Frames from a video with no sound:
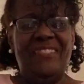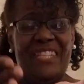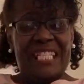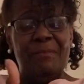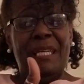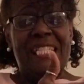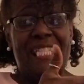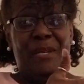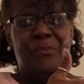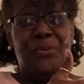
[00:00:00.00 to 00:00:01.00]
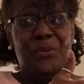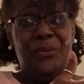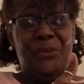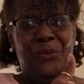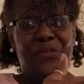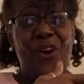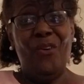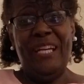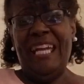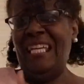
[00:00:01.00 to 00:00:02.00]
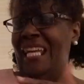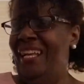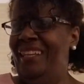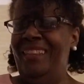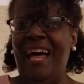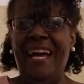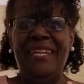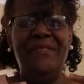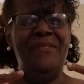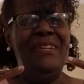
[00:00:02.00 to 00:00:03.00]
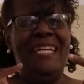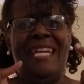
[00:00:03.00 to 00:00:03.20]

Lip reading: This means improve, okay? Life